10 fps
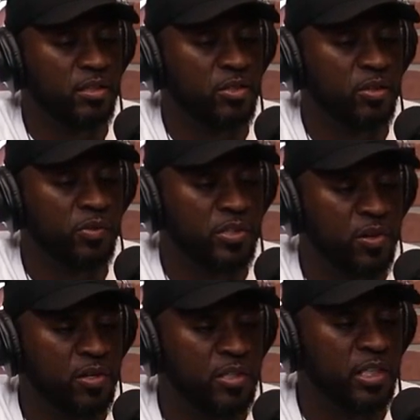your
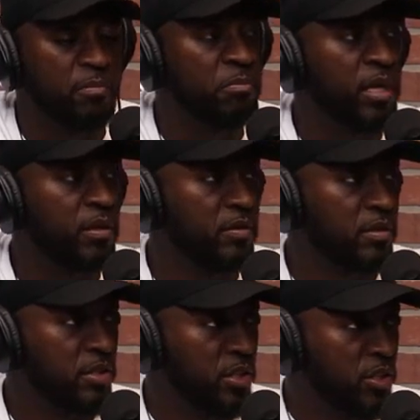fraternity meant
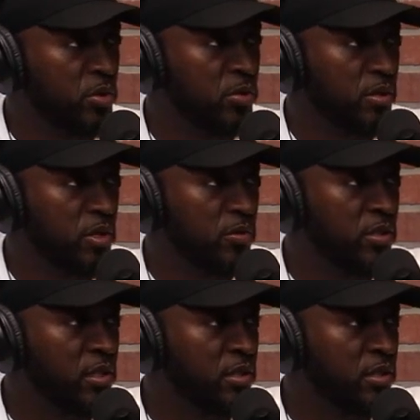to you over all